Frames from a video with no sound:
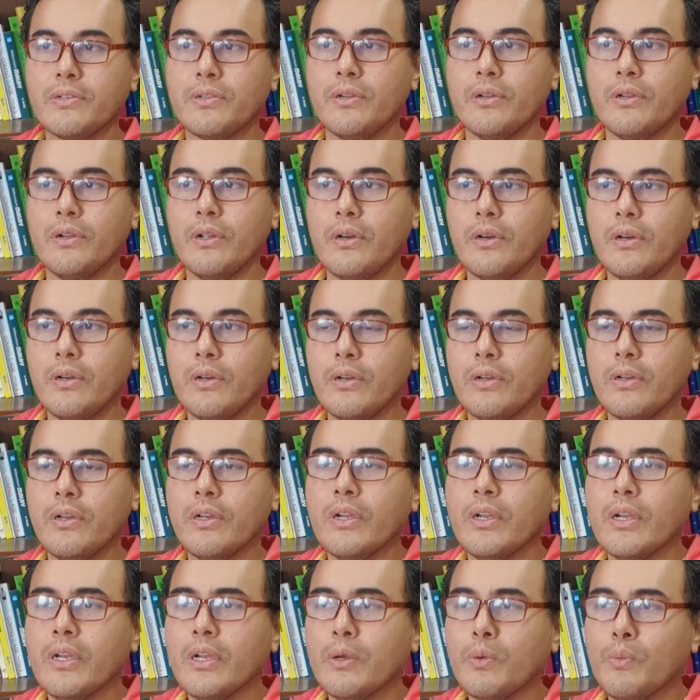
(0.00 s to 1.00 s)
law,
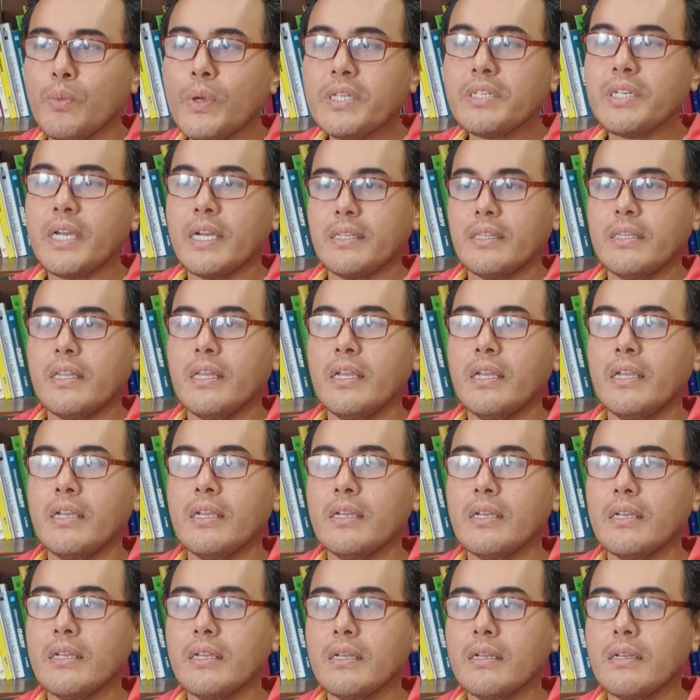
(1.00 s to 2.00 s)
which I think
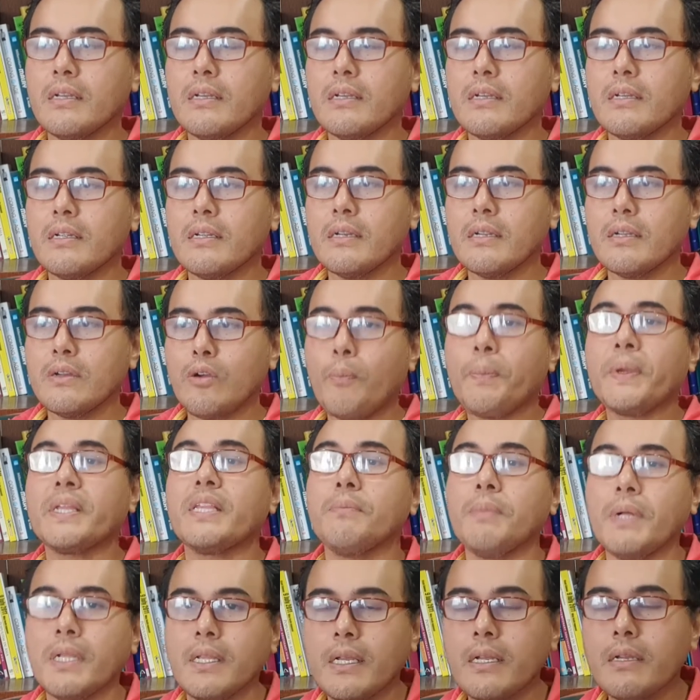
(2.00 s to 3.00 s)

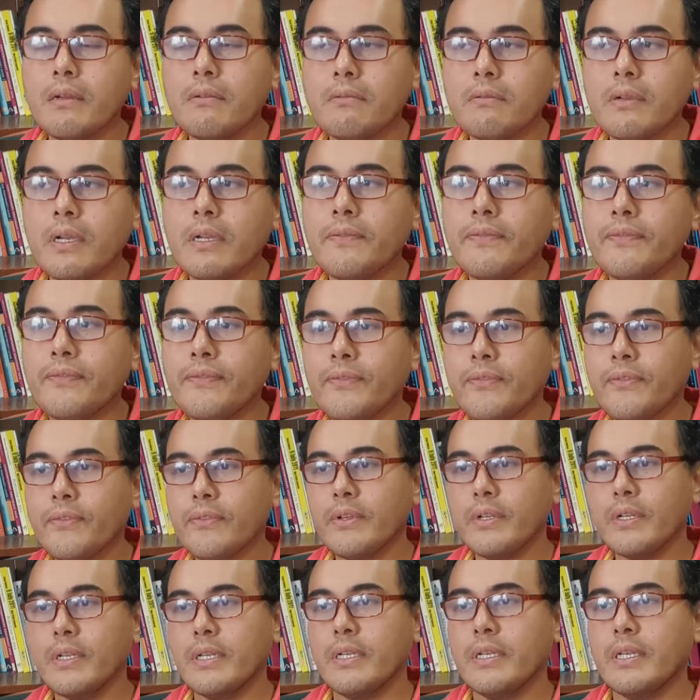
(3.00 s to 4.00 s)
compatible with
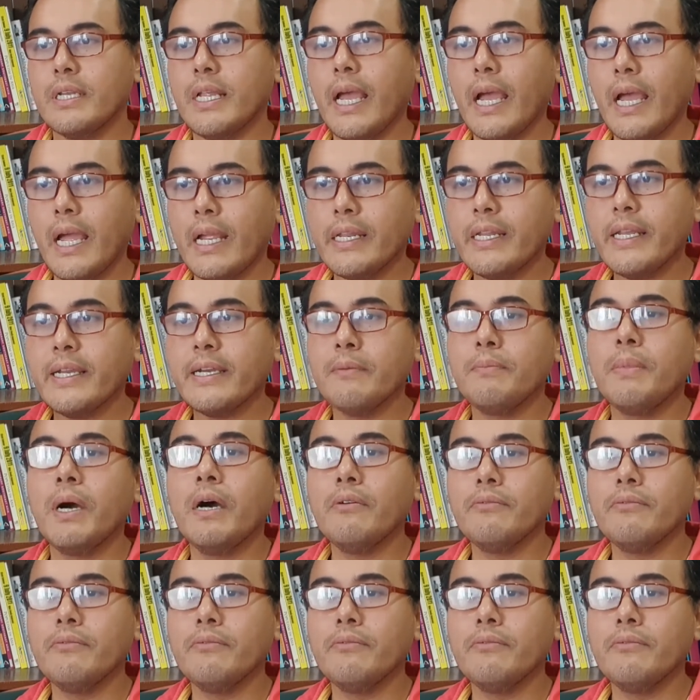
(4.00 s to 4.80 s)
the idea about